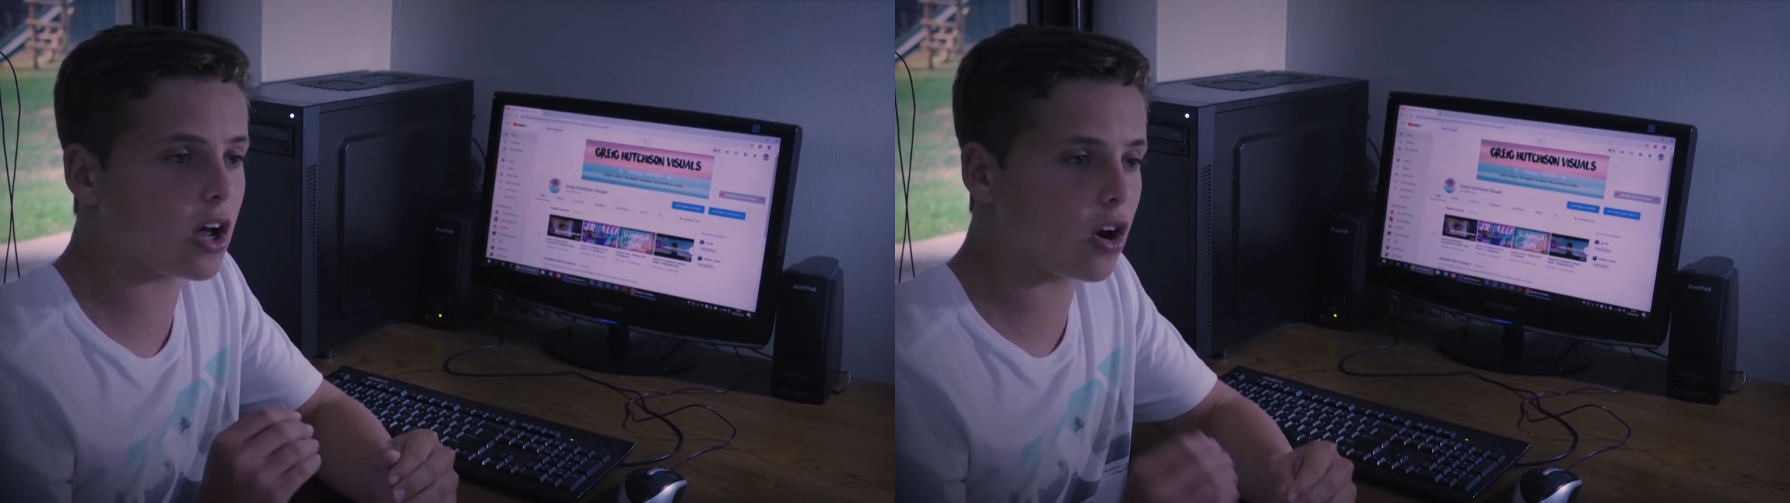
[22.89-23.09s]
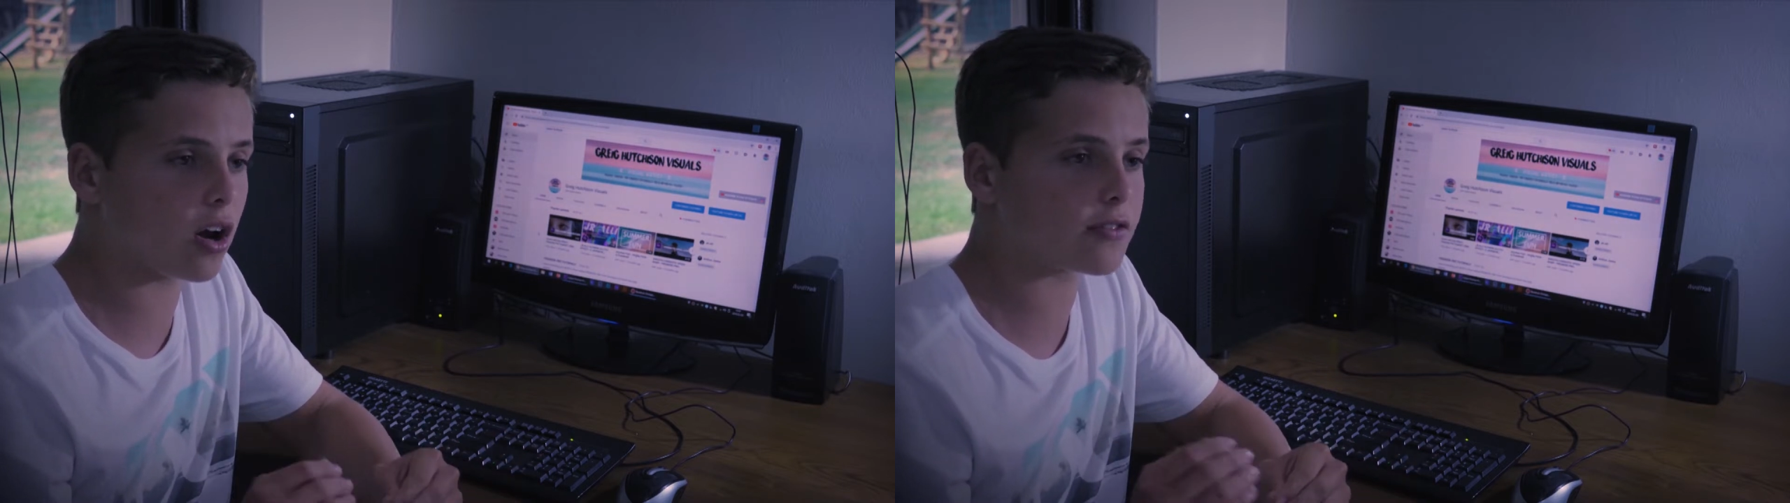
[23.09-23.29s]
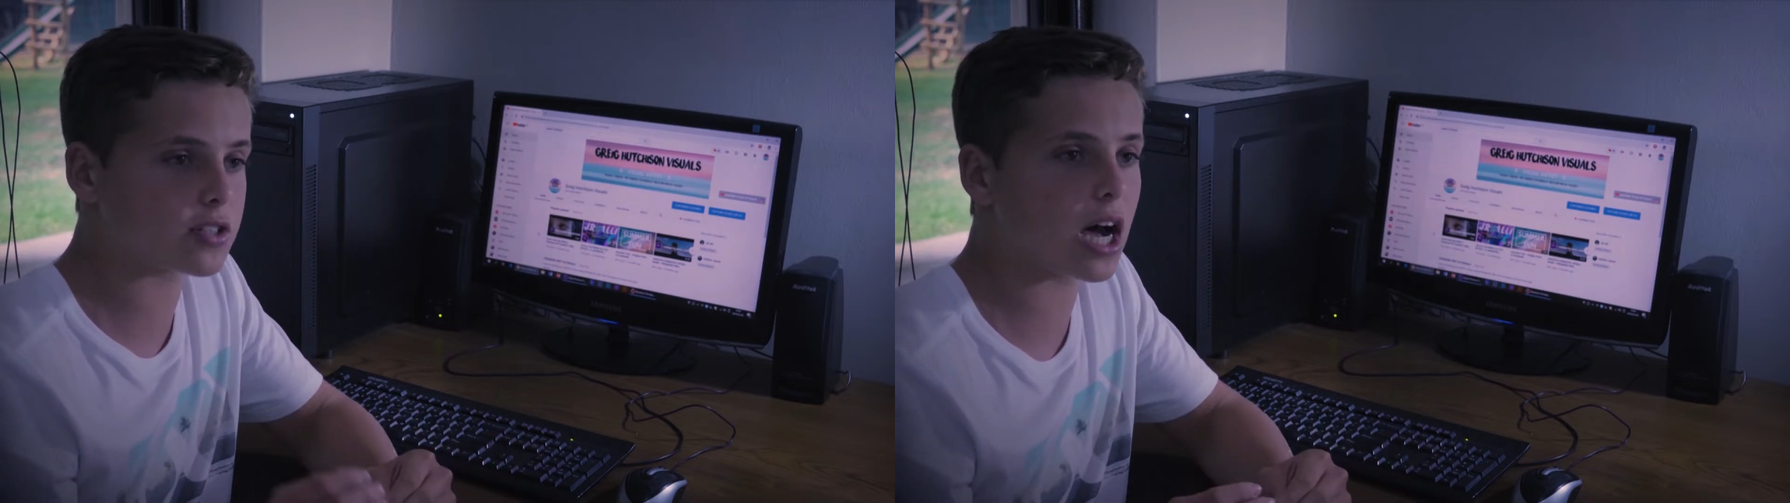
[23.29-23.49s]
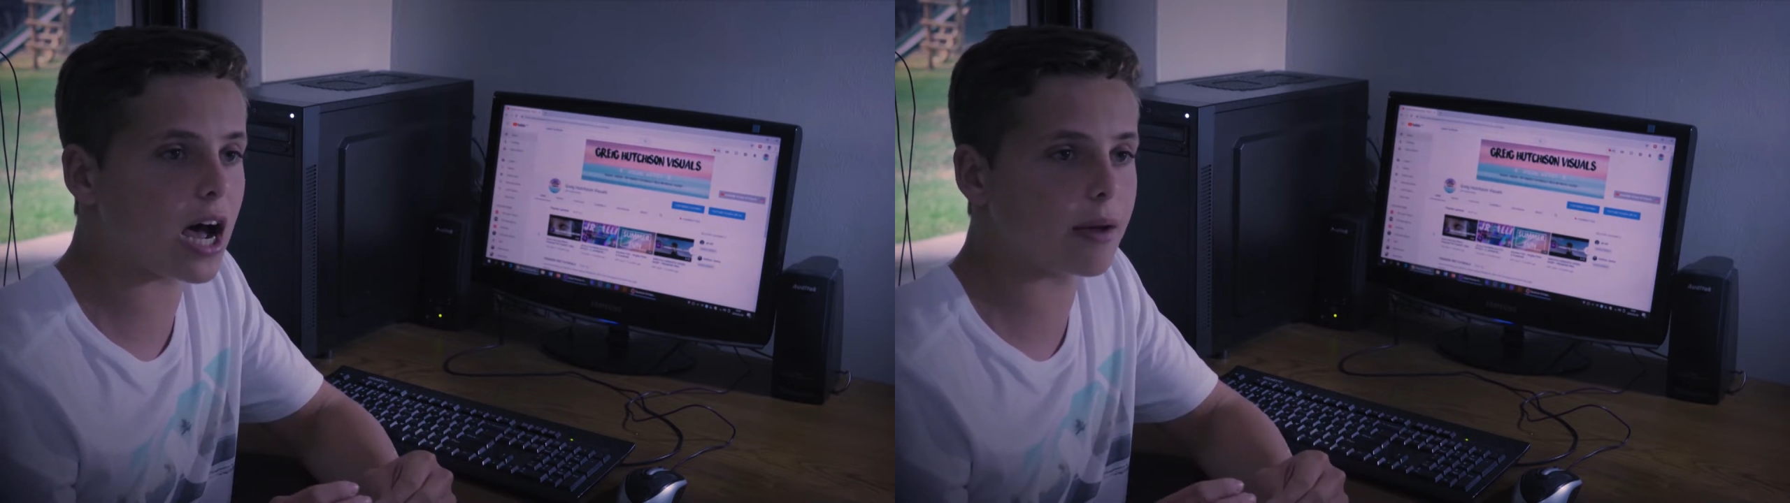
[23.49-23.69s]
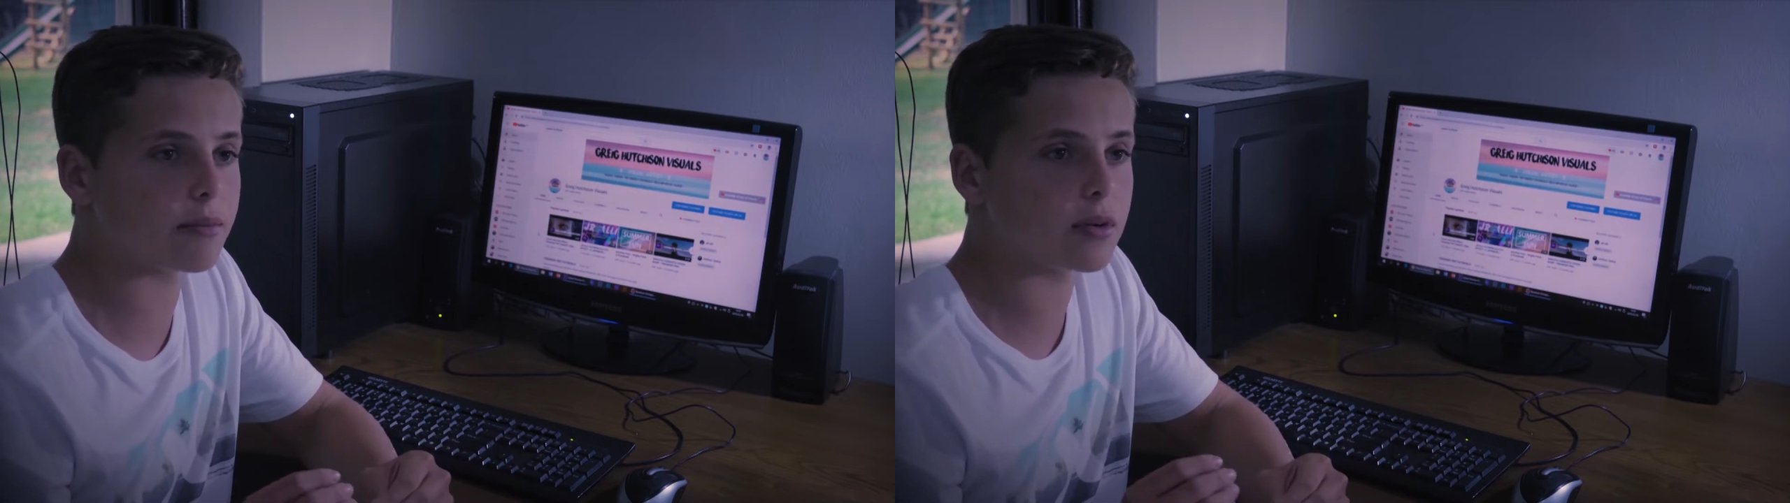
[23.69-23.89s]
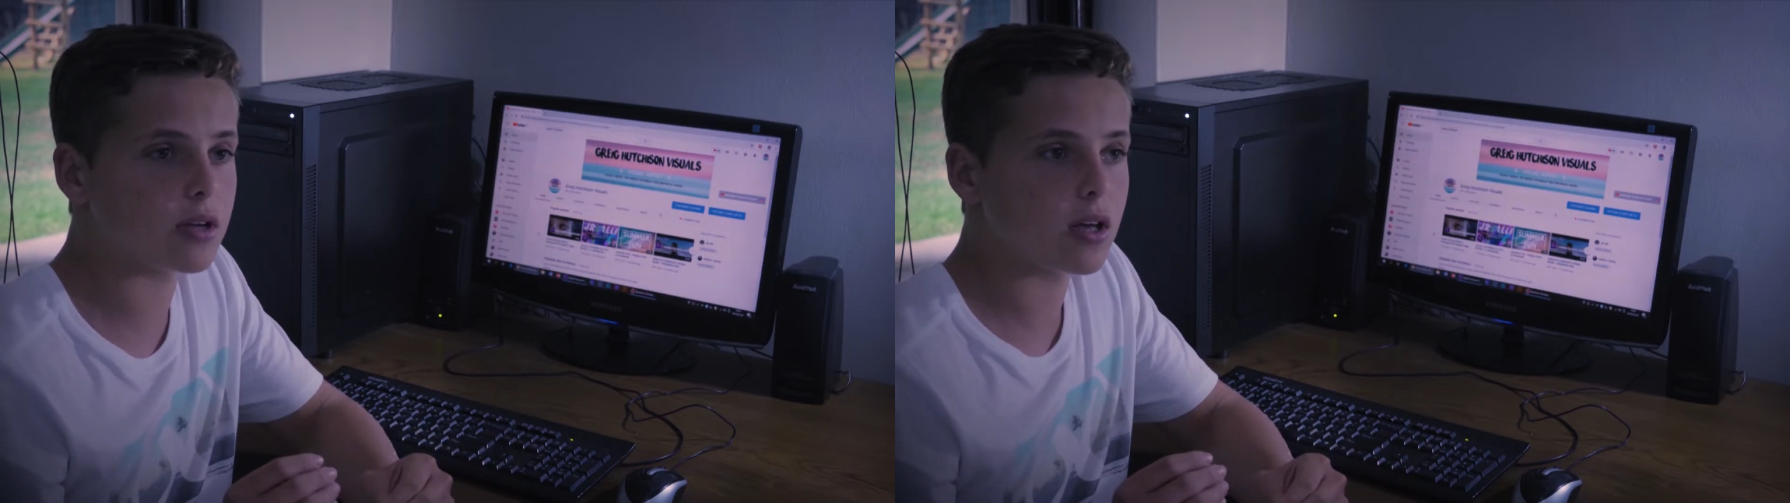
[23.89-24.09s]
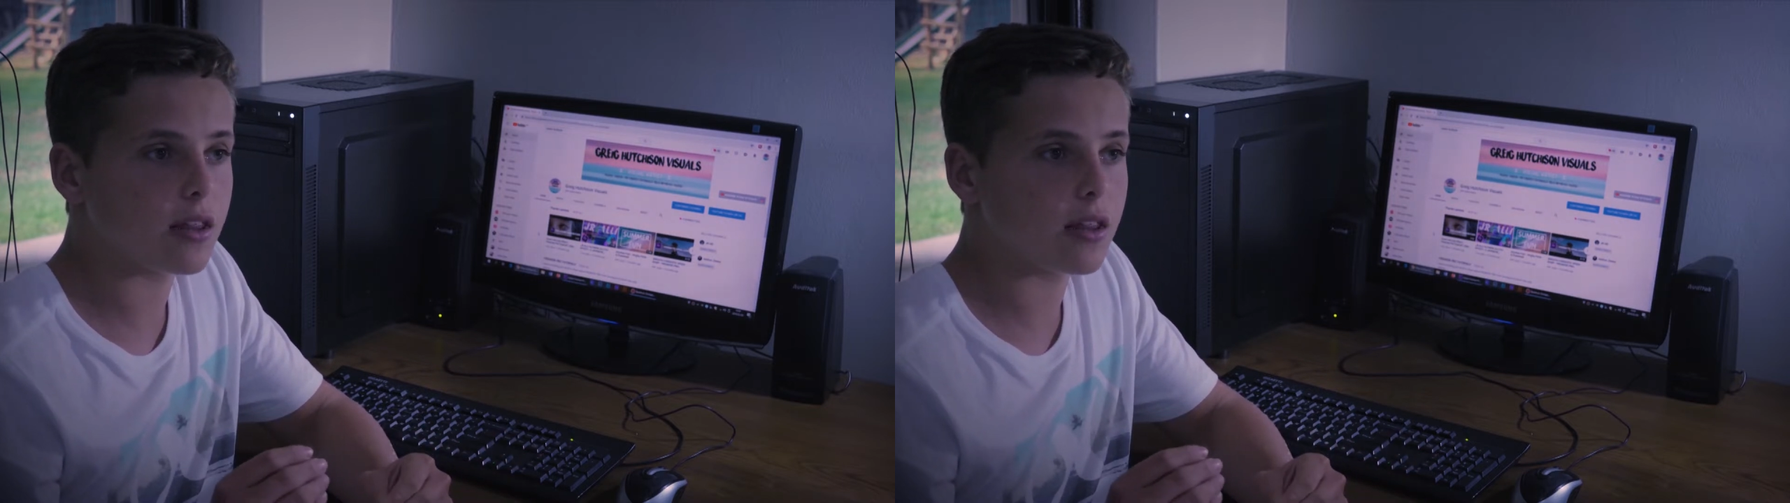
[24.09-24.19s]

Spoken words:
a lot of time